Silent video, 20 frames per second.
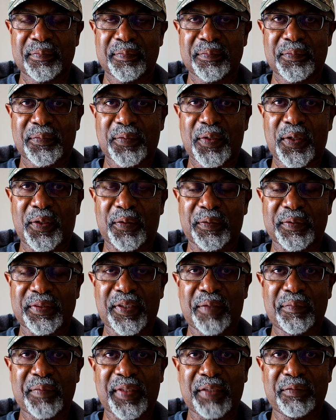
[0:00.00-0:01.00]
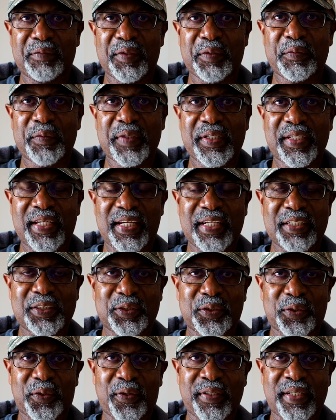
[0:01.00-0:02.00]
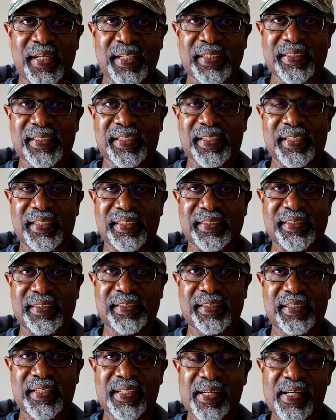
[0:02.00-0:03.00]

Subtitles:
whoa, something we really enjoyed as kids,